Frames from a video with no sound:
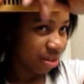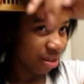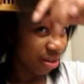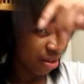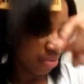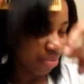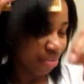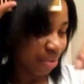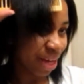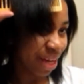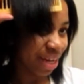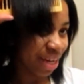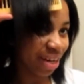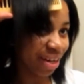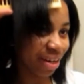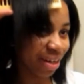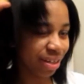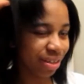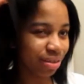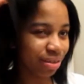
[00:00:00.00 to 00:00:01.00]
of my
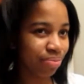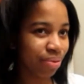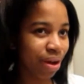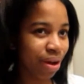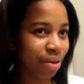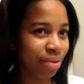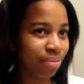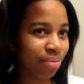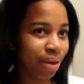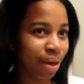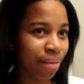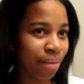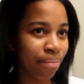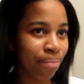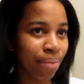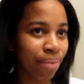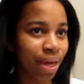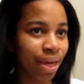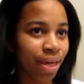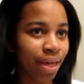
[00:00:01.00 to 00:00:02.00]
hair is probably my
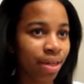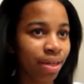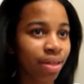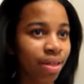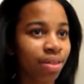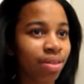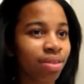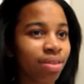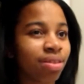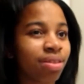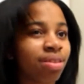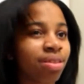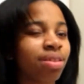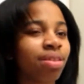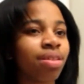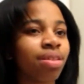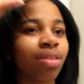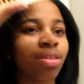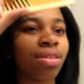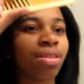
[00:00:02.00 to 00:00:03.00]

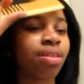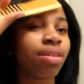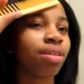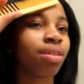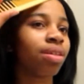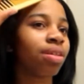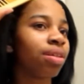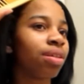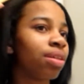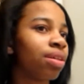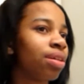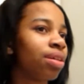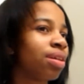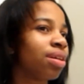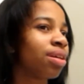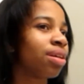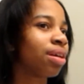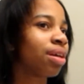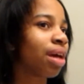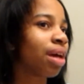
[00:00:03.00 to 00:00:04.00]
bangs.
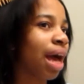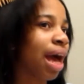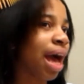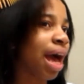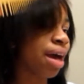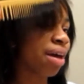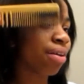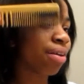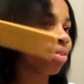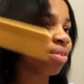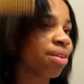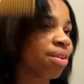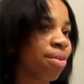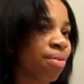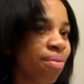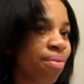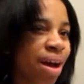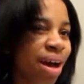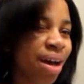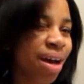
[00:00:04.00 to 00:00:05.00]
I don't
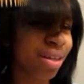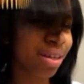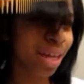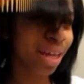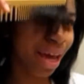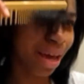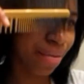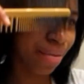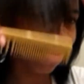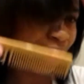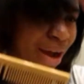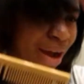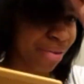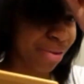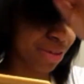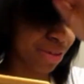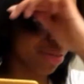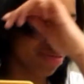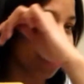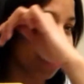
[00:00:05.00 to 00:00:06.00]
know why, like
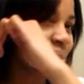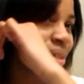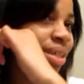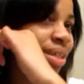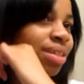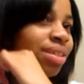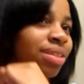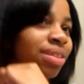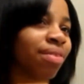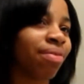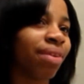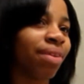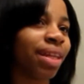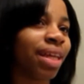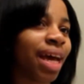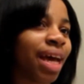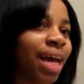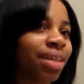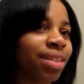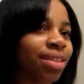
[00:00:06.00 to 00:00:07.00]
probably because the
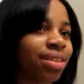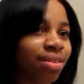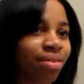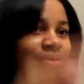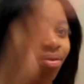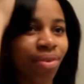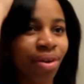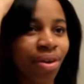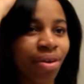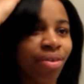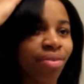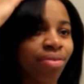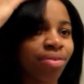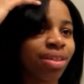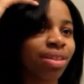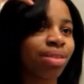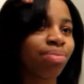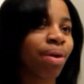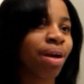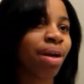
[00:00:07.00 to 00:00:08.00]
relaxed, well
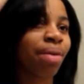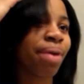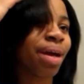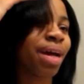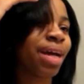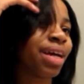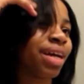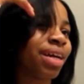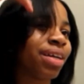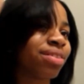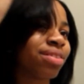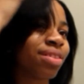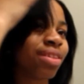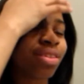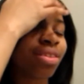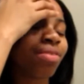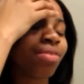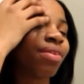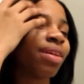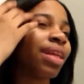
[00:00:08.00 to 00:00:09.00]
this part of my hair
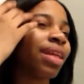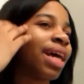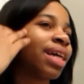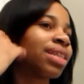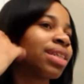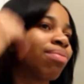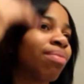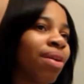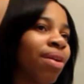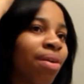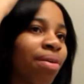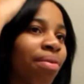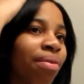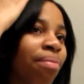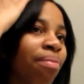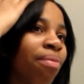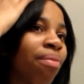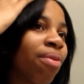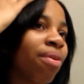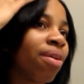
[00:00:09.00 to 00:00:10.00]
took the relaxing
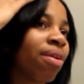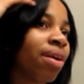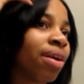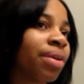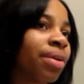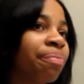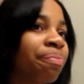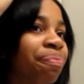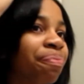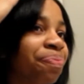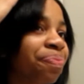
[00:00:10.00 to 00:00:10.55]
more,